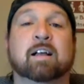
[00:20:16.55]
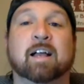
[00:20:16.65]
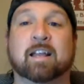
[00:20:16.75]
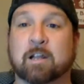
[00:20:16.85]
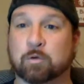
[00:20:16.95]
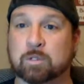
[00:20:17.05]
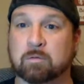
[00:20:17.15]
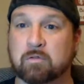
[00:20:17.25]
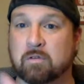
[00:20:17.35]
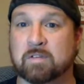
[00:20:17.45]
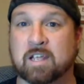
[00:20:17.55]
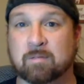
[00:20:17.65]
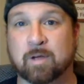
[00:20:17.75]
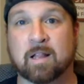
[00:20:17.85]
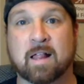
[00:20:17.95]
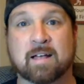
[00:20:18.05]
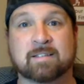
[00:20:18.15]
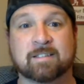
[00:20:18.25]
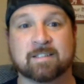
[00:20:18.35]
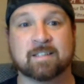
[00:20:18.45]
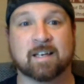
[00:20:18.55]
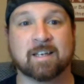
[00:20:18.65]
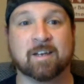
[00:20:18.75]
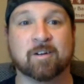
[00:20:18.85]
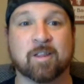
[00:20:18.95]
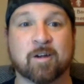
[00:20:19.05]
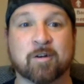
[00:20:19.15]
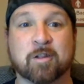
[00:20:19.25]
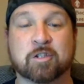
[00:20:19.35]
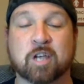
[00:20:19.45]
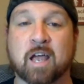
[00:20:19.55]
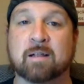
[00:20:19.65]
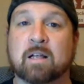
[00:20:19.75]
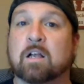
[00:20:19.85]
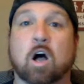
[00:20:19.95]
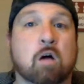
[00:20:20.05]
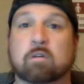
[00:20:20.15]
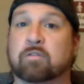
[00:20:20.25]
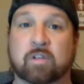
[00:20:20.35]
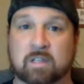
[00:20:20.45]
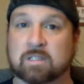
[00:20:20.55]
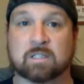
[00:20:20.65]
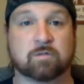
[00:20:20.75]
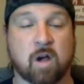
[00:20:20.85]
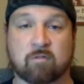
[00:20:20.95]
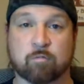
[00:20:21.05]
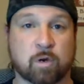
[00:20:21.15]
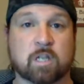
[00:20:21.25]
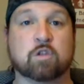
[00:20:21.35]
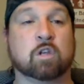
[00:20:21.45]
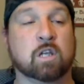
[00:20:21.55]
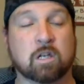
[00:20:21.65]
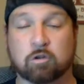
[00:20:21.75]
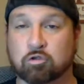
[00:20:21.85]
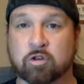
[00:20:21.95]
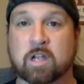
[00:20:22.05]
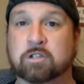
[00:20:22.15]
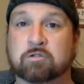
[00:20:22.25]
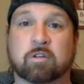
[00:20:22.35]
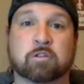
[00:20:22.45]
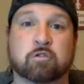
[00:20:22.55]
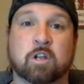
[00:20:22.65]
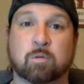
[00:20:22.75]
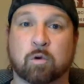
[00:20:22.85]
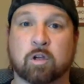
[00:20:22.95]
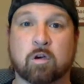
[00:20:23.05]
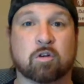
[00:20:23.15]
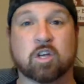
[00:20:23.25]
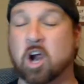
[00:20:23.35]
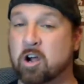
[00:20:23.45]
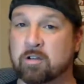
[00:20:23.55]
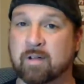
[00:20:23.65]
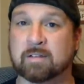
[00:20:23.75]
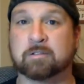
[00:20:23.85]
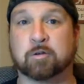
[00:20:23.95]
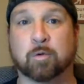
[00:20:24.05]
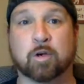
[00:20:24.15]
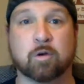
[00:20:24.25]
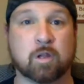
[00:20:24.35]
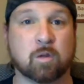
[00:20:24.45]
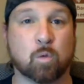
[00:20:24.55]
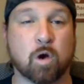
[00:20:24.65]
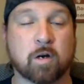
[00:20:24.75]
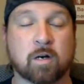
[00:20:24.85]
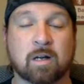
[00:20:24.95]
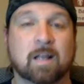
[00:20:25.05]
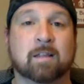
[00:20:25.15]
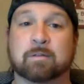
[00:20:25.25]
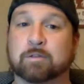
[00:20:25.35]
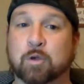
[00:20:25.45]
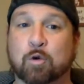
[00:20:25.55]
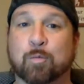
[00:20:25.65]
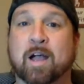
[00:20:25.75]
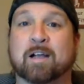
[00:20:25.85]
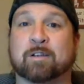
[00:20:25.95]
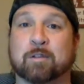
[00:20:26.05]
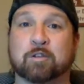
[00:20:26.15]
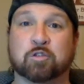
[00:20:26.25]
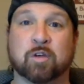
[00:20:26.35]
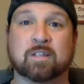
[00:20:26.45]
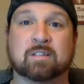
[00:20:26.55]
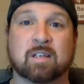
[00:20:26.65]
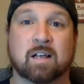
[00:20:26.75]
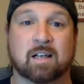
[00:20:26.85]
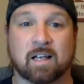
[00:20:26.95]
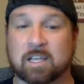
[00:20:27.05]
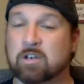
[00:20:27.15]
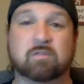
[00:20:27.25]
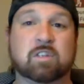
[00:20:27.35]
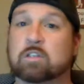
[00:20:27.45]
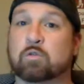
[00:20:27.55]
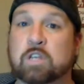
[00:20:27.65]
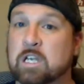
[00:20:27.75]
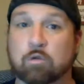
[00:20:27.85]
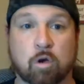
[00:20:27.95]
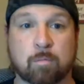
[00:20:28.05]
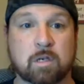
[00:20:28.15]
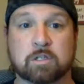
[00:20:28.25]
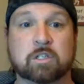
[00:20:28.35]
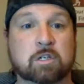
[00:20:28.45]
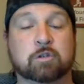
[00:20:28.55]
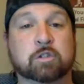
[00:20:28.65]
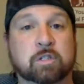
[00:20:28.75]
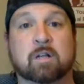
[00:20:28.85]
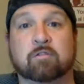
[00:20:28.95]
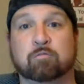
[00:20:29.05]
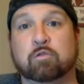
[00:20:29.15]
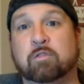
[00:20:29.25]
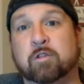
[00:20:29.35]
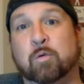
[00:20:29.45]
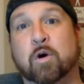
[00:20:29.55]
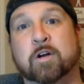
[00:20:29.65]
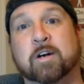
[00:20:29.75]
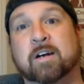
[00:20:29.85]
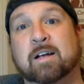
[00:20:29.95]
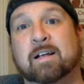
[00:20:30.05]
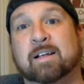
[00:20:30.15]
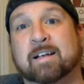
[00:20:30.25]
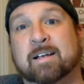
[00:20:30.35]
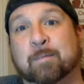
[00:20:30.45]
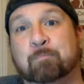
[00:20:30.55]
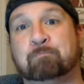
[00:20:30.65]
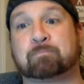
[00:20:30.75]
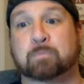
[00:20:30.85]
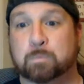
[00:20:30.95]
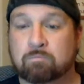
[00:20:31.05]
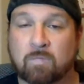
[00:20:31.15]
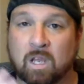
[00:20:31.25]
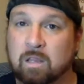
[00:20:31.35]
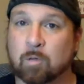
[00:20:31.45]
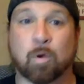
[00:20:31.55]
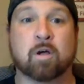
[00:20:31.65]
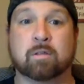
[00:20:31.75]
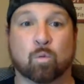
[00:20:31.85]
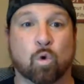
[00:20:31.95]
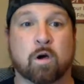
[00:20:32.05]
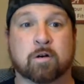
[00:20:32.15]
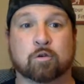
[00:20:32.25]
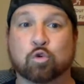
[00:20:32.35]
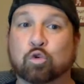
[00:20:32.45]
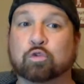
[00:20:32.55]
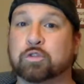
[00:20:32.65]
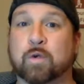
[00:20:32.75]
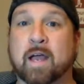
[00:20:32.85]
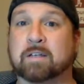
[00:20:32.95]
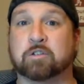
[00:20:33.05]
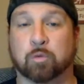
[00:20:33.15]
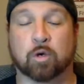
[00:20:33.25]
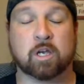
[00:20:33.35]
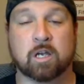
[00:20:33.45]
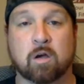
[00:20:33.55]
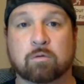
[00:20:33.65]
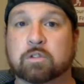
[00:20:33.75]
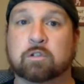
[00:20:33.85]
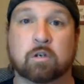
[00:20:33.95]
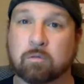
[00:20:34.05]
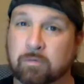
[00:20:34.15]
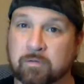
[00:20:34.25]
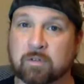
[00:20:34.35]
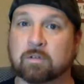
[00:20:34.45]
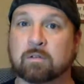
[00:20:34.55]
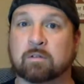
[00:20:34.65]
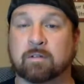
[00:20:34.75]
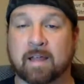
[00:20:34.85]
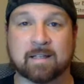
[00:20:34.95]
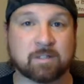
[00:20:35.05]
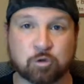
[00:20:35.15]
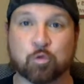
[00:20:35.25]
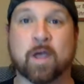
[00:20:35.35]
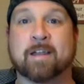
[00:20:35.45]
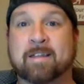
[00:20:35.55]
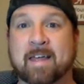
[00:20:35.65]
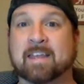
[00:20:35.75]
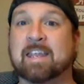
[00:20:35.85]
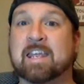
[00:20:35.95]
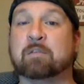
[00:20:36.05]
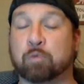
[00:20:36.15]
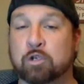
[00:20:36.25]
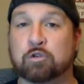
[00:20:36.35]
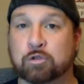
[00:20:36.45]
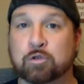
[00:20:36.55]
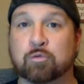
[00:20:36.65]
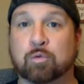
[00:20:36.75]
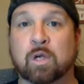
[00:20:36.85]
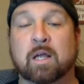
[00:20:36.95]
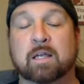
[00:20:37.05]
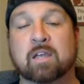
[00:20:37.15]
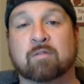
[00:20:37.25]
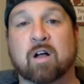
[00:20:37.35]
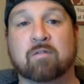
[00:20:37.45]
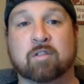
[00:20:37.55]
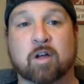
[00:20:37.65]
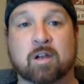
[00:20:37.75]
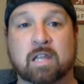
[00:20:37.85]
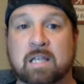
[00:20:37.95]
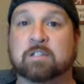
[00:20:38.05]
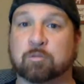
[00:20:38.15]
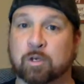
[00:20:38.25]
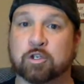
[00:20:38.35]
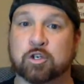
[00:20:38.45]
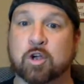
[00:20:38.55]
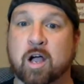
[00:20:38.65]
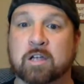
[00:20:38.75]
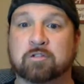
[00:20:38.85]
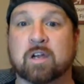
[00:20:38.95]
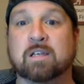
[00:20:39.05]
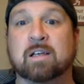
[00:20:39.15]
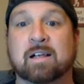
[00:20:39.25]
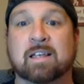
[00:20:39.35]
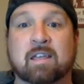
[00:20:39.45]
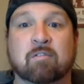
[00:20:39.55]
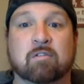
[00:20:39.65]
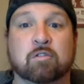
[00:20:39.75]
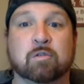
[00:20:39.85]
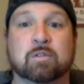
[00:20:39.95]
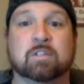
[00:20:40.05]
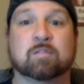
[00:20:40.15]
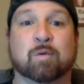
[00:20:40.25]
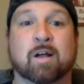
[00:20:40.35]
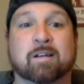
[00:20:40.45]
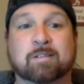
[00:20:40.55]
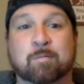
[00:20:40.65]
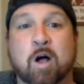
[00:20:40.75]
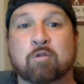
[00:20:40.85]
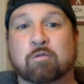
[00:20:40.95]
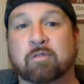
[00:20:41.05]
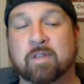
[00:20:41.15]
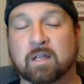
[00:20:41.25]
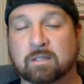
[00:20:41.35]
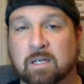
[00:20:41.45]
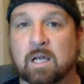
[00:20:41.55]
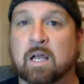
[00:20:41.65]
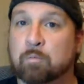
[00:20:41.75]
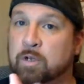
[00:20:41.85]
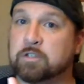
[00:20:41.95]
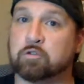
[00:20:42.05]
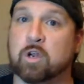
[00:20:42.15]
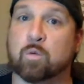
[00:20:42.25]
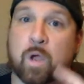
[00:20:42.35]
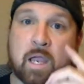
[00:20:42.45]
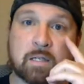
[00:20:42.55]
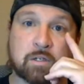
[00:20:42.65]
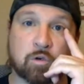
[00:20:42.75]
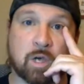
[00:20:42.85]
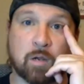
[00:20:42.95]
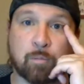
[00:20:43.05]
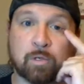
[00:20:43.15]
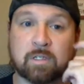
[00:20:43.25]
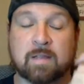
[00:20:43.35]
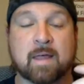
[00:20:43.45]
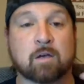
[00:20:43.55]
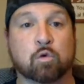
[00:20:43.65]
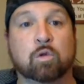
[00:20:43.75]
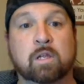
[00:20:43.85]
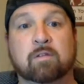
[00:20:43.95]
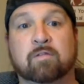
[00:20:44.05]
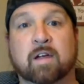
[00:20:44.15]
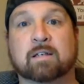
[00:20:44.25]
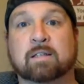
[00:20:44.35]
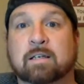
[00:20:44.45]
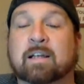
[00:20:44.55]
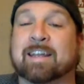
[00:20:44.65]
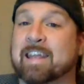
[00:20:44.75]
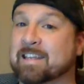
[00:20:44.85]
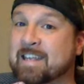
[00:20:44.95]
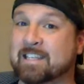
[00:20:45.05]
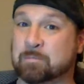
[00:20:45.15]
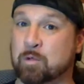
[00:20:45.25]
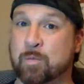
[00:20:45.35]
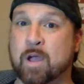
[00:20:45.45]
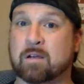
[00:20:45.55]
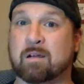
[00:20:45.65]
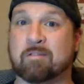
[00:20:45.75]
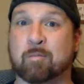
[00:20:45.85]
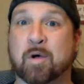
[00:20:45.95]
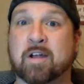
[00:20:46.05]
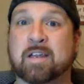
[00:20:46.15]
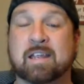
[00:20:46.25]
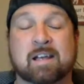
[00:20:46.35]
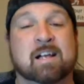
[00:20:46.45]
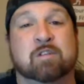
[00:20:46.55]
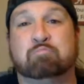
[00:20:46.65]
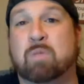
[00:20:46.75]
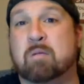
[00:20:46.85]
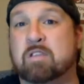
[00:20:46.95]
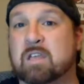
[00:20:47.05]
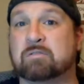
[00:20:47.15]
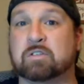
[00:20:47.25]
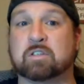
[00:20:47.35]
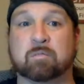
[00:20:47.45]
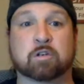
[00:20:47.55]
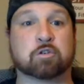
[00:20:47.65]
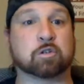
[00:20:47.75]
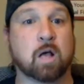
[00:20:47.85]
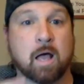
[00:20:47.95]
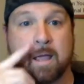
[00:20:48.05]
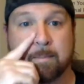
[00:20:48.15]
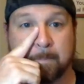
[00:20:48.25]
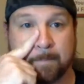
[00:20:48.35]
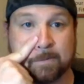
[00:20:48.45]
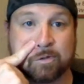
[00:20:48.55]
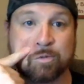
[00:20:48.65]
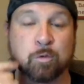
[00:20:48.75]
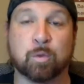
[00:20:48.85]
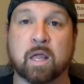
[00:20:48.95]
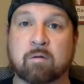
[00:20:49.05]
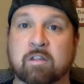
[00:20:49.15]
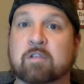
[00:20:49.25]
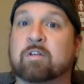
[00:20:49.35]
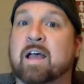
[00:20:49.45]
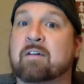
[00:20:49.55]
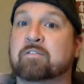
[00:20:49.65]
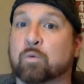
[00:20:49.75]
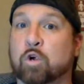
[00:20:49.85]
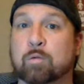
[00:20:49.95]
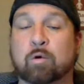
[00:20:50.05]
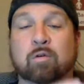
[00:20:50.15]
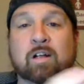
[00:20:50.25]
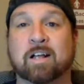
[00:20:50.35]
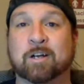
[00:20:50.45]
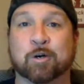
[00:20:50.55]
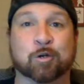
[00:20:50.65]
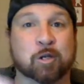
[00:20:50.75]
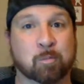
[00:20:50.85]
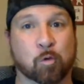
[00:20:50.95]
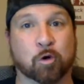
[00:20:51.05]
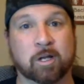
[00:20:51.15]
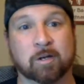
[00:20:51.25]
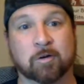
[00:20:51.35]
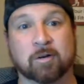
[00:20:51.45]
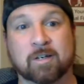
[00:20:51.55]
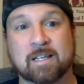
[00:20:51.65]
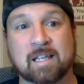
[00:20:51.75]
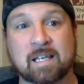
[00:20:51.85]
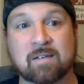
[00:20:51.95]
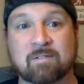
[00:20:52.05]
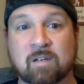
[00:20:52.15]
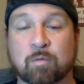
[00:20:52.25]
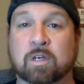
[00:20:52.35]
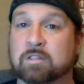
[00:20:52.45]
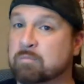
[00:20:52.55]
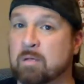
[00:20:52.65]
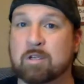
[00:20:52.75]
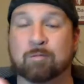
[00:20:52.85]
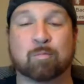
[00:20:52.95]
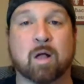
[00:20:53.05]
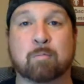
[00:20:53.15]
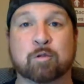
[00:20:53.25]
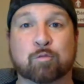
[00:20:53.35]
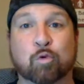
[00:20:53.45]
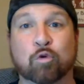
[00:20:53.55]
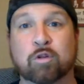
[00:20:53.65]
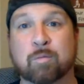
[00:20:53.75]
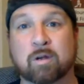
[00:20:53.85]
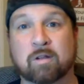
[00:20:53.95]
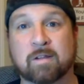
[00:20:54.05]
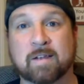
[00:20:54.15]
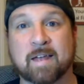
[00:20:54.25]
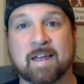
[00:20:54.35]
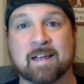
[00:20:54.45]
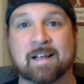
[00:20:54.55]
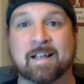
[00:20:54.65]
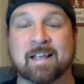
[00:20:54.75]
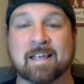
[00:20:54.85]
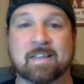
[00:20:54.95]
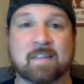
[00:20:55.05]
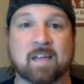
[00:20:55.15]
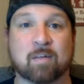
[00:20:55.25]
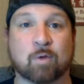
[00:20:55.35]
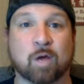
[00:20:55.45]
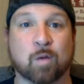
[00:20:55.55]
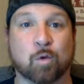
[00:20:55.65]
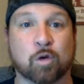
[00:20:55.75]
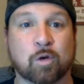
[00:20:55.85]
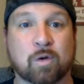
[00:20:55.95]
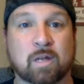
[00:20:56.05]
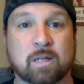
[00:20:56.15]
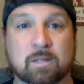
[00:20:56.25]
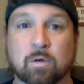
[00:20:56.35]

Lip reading: And I know some of you have taken my classes here that are in the chat. Aqua Fitness is for everybody. You can get a great strength training workout, a cardiovascular workout in the water. There's no impact on the joints. You don't need equipment. You just need yourself and moving the water. The water cools you as you're working out, so you don't feel that sweat and that heat, but you do give off a lot of heat. So make sure you hydrate, even if you're doing some Aqua Fitness. But it's a great way to kind of build in that cooling effect, and again, take some impact off the body. Maybe gives you some extra time to play with. You don't have to worry about early morning or in the evening, because maybe you can pop in the pool in the middle of the day and get that workout in.